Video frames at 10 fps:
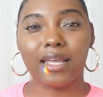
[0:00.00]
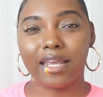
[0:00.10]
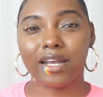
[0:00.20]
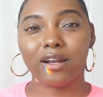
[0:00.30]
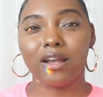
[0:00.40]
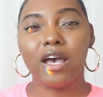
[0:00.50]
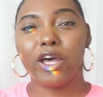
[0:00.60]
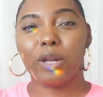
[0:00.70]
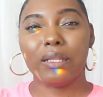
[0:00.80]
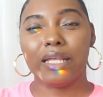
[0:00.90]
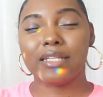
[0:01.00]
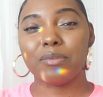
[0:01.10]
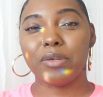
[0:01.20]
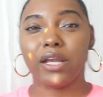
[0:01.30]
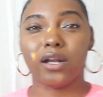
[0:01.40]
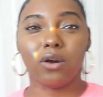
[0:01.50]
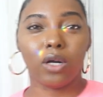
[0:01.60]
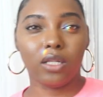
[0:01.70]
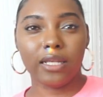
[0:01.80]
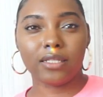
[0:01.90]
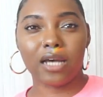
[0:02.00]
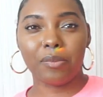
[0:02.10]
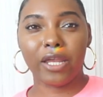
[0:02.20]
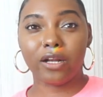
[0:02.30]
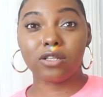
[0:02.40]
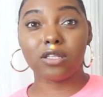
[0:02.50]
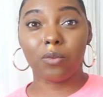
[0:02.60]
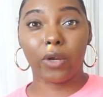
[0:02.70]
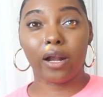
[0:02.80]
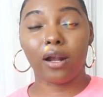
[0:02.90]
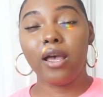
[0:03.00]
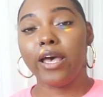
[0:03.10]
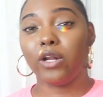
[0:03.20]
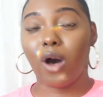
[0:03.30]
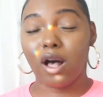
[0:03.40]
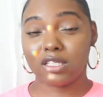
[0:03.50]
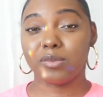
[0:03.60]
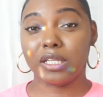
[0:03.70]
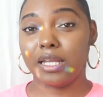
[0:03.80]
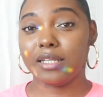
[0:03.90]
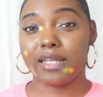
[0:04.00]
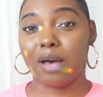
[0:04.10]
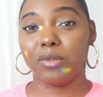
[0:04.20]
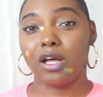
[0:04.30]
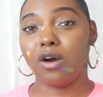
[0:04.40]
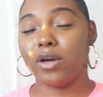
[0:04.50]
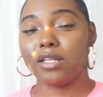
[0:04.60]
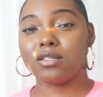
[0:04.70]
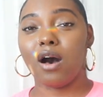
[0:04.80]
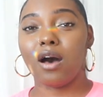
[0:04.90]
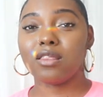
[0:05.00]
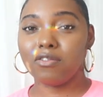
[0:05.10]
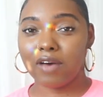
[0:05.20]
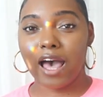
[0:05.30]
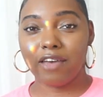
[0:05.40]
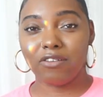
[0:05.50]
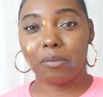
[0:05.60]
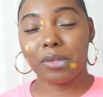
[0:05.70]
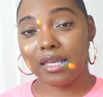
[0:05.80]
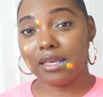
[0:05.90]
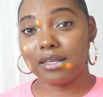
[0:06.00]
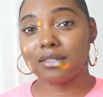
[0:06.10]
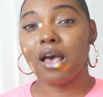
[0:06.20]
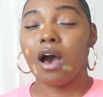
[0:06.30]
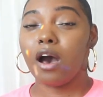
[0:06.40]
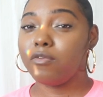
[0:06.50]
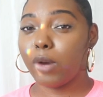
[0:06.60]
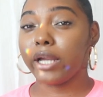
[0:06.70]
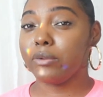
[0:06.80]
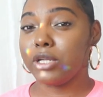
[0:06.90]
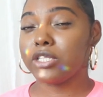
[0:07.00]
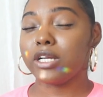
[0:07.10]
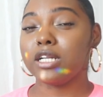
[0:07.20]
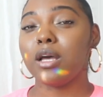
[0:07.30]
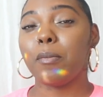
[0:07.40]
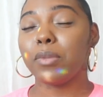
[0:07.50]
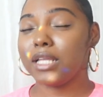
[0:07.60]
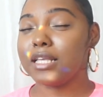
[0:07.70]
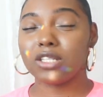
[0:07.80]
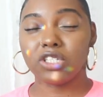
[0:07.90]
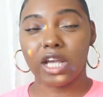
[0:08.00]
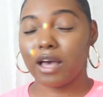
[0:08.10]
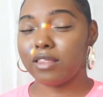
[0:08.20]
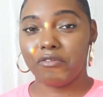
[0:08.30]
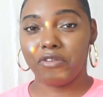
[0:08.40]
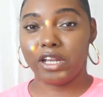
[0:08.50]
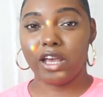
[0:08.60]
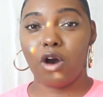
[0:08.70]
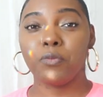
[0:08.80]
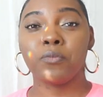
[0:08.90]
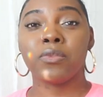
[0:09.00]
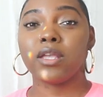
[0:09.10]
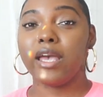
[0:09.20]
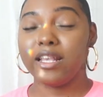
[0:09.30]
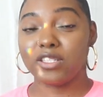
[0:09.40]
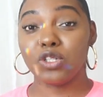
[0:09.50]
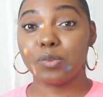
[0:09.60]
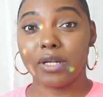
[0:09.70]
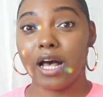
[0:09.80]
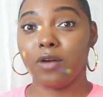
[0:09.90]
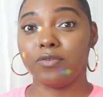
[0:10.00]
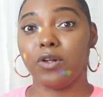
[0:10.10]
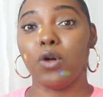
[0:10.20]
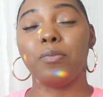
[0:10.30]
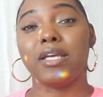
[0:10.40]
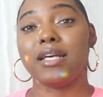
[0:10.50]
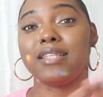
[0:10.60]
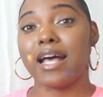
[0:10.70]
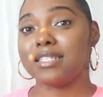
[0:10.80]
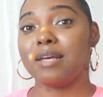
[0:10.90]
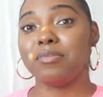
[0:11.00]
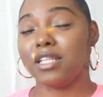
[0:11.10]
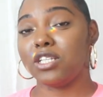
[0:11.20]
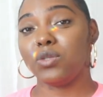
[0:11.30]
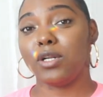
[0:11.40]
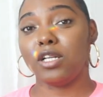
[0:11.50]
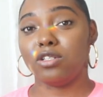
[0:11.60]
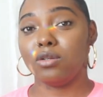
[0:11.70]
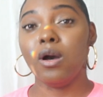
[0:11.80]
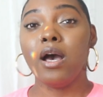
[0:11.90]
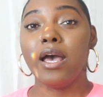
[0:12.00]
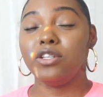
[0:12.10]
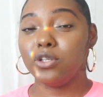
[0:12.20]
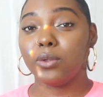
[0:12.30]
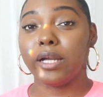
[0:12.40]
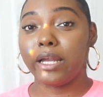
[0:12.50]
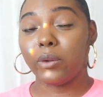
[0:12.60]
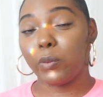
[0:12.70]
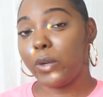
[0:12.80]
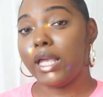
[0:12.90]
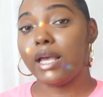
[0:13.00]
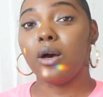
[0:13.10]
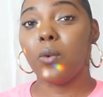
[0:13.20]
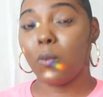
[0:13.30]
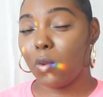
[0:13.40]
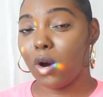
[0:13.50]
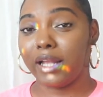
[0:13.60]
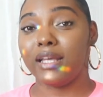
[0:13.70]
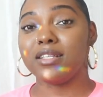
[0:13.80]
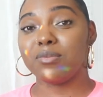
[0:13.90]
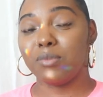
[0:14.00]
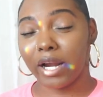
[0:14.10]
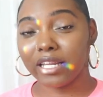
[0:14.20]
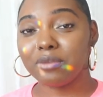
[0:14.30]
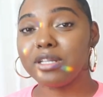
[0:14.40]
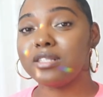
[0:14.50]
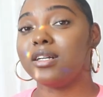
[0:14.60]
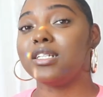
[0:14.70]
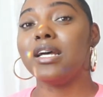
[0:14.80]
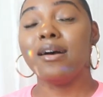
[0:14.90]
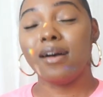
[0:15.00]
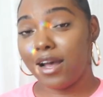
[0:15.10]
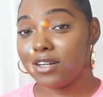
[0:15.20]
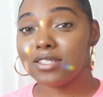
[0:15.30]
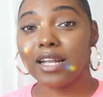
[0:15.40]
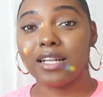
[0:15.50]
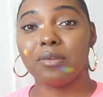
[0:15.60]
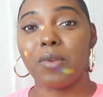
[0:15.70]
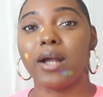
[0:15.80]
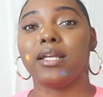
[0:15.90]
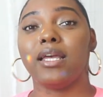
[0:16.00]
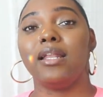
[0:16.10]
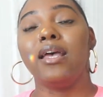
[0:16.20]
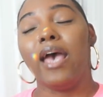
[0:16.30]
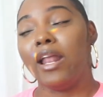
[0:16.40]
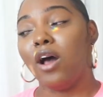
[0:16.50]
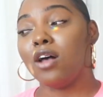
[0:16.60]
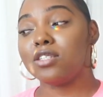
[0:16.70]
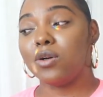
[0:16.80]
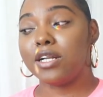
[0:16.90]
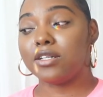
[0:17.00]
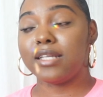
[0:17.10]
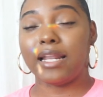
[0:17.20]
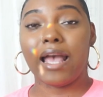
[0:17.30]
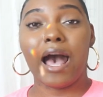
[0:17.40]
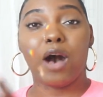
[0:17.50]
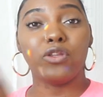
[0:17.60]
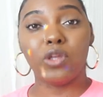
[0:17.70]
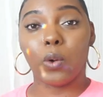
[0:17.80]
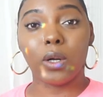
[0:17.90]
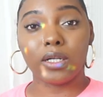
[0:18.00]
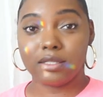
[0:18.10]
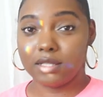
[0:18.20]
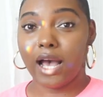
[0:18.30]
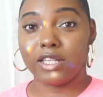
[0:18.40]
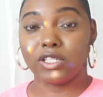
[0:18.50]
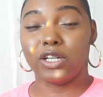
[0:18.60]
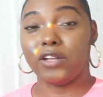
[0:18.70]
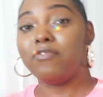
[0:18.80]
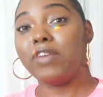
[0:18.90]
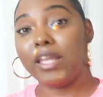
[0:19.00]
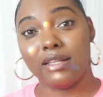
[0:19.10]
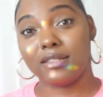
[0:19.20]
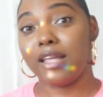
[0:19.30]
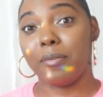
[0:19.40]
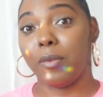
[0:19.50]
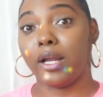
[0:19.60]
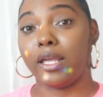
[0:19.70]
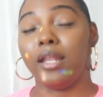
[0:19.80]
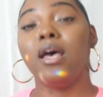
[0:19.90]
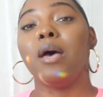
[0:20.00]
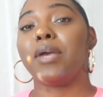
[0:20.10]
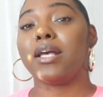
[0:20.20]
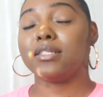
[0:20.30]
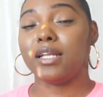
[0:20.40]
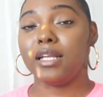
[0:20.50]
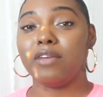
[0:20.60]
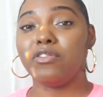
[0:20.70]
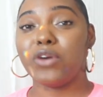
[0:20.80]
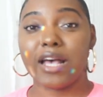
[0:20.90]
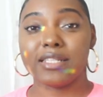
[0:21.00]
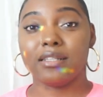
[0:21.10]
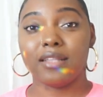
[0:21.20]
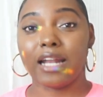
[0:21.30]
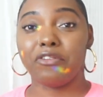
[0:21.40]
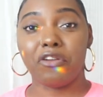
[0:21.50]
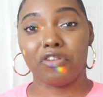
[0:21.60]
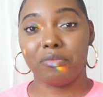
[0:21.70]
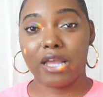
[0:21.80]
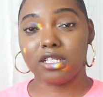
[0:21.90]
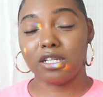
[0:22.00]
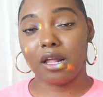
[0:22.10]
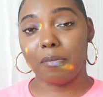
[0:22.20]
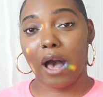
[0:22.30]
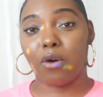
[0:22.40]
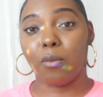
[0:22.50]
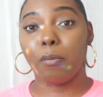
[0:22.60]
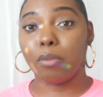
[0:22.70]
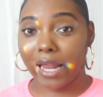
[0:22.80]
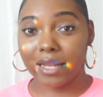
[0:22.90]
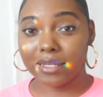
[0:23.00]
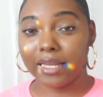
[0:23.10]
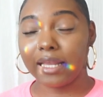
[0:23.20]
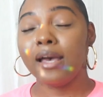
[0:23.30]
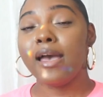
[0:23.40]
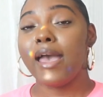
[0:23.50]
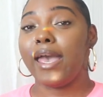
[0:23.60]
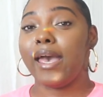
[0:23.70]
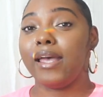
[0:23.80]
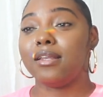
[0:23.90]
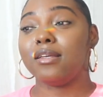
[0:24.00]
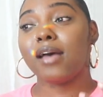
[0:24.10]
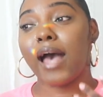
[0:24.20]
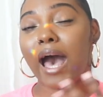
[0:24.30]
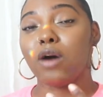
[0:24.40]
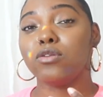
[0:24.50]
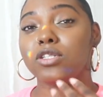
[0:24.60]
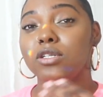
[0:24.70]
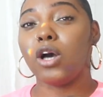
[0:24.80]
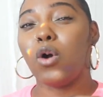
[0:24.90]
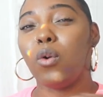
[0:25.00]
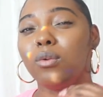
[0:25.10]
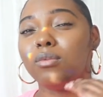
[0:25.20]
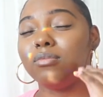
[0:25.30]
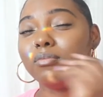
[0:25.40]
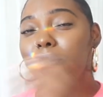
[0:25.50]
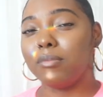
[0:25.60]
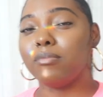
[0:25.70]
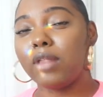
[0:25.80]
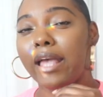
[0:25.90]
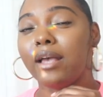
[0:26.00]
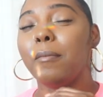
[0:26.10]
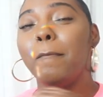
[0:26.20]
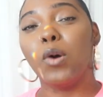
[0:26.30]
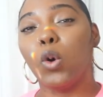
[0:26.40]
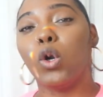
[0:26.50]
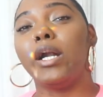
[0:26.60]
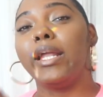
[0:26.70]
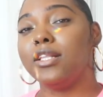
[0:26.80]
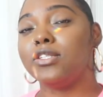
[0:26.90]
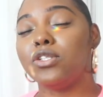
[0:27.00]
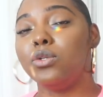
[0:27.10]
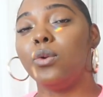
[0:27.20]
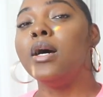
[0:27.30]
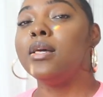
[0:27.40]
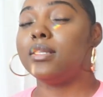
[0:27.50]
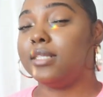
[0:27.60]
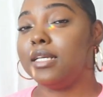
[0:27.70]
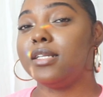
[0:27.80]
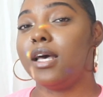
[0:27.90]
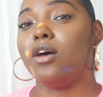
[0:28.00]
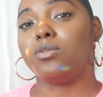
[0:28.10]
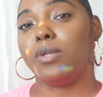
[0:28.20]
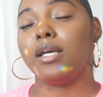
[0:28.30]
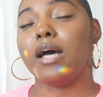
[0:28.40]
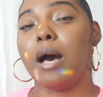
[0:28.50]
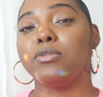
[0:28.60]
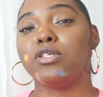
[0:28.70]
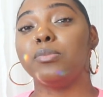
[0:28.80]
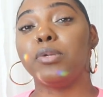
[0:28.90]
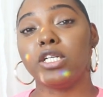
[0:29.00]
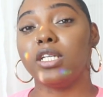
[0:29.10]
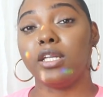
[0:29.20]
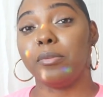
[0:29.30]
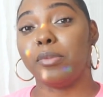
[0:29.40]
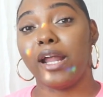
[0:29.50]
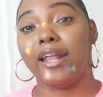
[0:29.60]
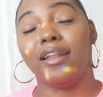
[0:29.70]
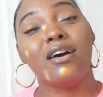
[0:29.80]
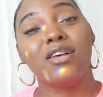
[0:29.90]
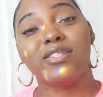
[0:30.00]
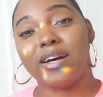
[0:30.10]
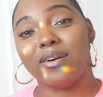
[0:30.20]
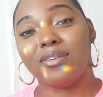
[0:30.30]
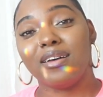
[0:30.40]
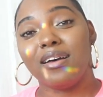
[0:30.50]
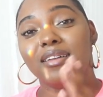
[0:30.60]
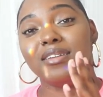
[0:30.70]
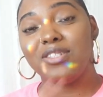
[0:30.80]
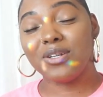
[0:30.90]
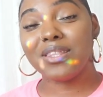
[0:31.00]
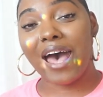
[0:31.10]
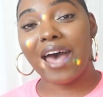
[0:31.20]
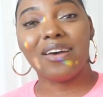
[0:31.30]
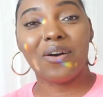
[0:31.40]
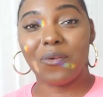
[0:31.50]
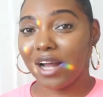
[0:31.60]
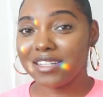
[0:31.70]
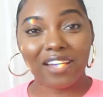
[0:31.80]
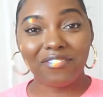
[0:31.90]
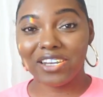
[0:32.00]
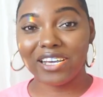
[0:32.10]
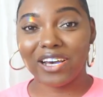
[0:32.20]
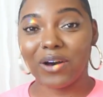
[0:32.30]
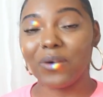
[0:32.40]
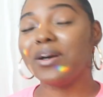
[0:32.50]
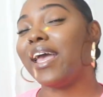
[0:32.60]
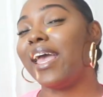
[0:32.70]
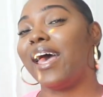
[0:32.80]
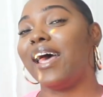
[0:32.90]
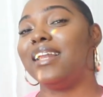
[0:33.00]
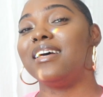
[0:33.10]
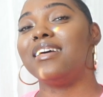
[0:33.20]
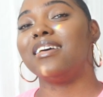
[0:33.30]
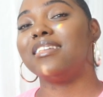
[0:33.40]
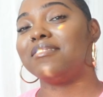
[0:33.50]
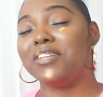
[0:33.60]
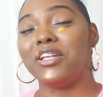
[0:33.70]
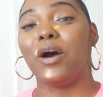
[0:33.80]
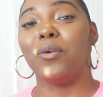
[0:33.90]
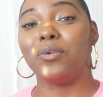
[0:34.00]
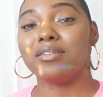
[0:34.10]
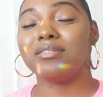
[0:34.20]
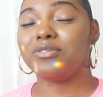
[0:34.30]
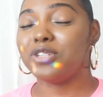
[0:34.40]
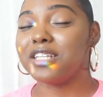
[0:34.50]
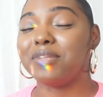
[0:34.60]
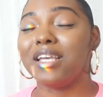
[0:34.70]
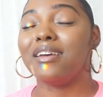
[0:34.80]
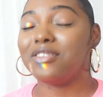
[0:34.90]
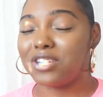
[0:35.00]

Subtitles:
here. It'll be linked up here or linked up here somewhere. It'll also be linked down below, and it's called the 5 P's of market research. Please check out that video. It's super helpful, because that's something that you want to do during week one. It's market research, understanding the market, and also understanding how your designs are going to fit into that market, because it's going to give you guys a lot of information about branding and how to go like more into the details when it comes to pushing your brand. So do that, watch that video, and you know, trust me,